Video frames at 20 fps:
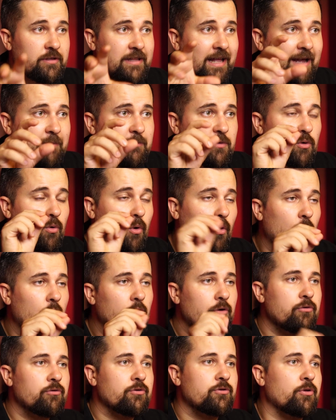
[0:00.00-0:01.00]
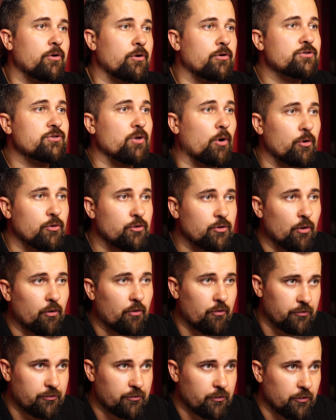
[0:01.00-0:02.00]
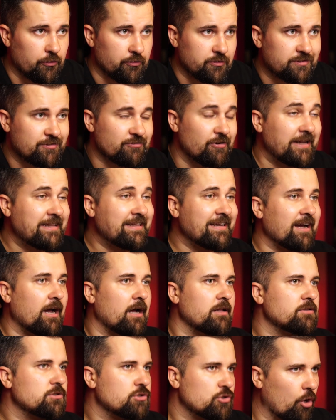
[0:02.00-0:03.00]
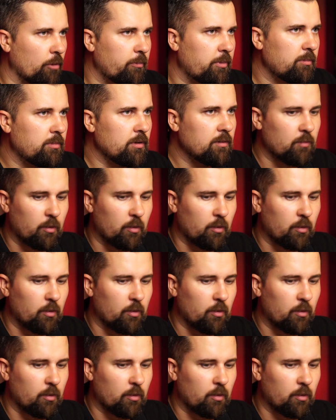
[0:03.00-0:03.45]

time, you earn returns on your returns, creating unstoppable